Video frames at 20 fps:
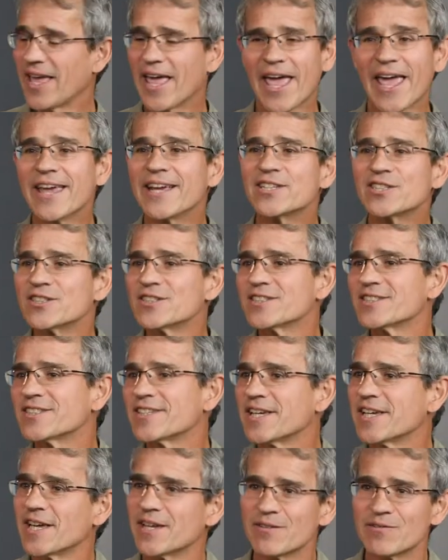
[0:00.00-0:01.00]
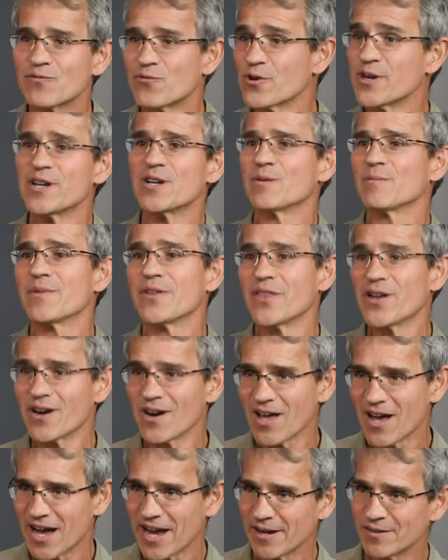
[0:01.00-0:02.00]
agency and freedom in their
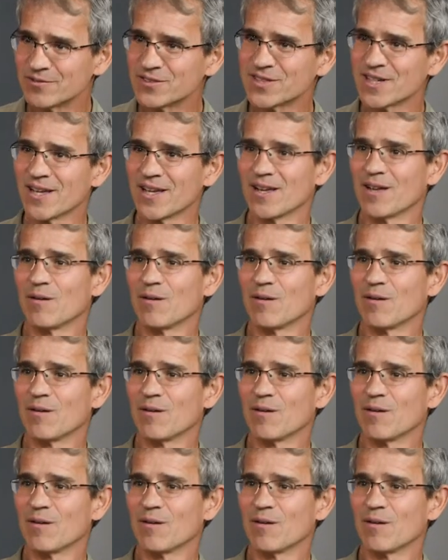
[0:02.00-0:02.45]
lives